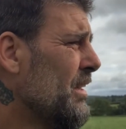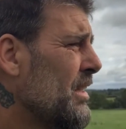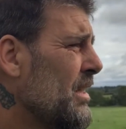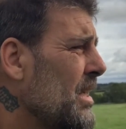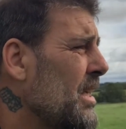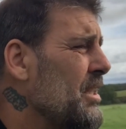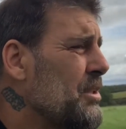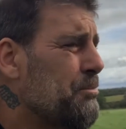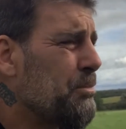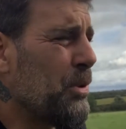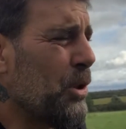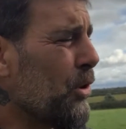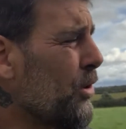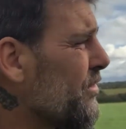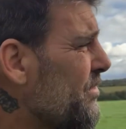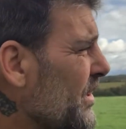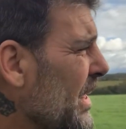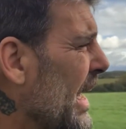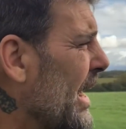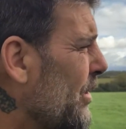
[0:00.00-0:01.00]
It's
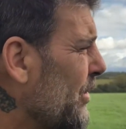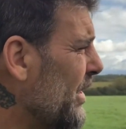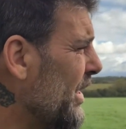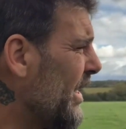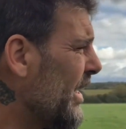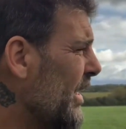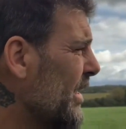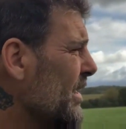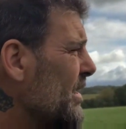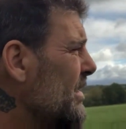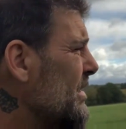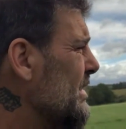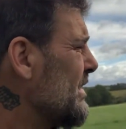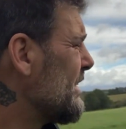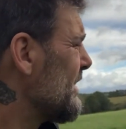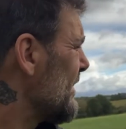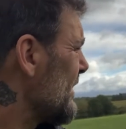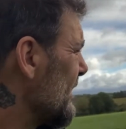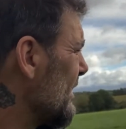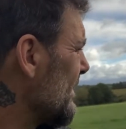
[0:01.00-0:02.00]
beautiful out here.
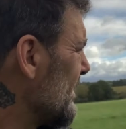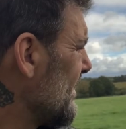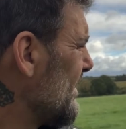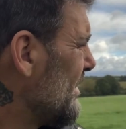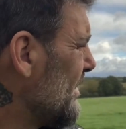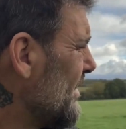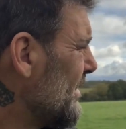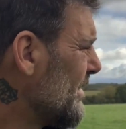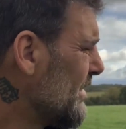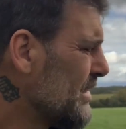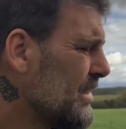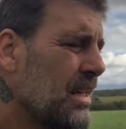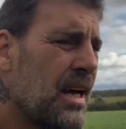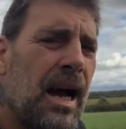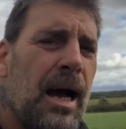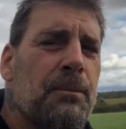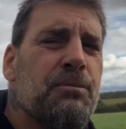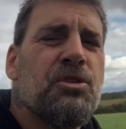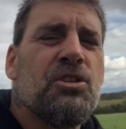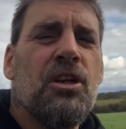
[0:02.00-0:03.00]

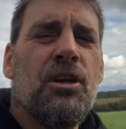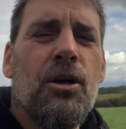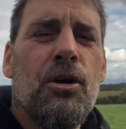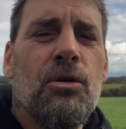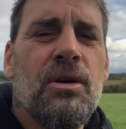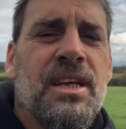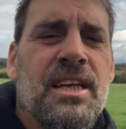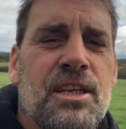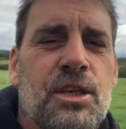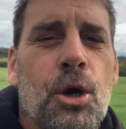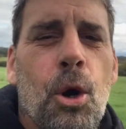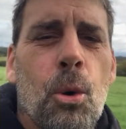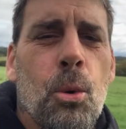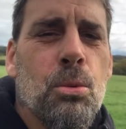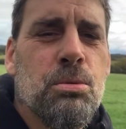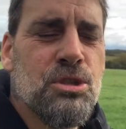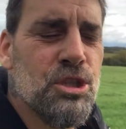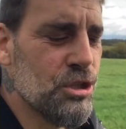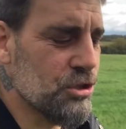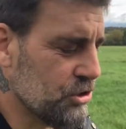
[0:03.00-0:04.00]
Absolutely
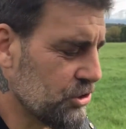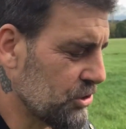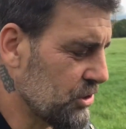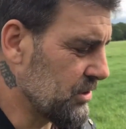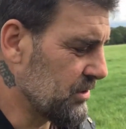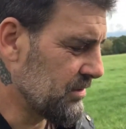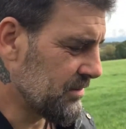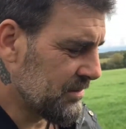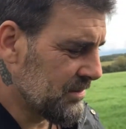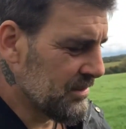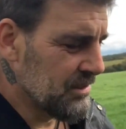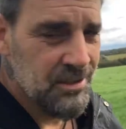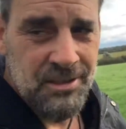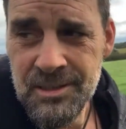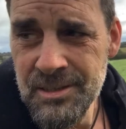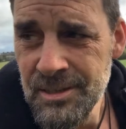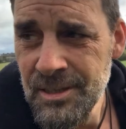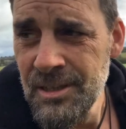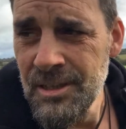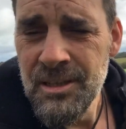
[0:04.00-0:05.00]
gorgeous.
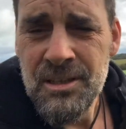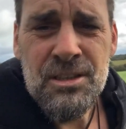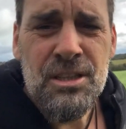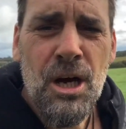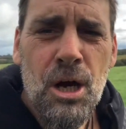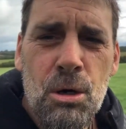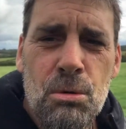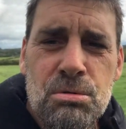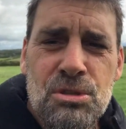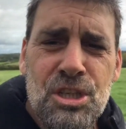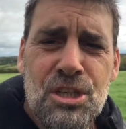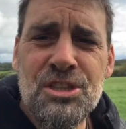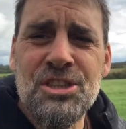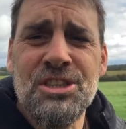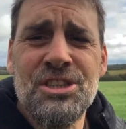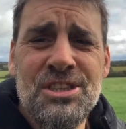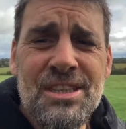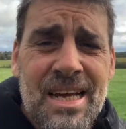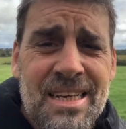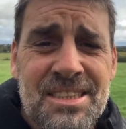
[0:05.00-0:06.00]
Gorgeous,
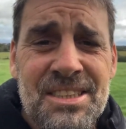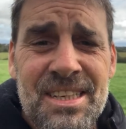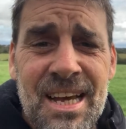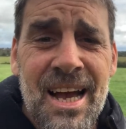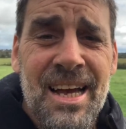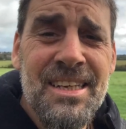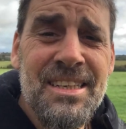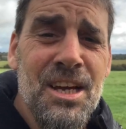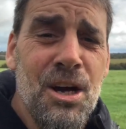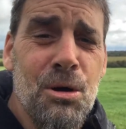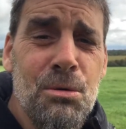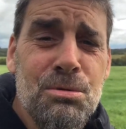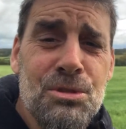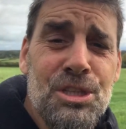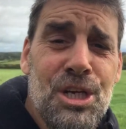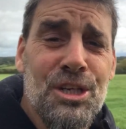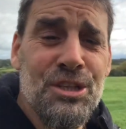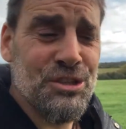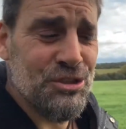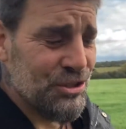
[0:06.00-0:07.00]
as they say.
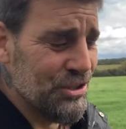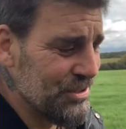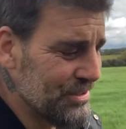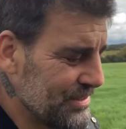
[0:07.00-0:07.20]
Gorgeous.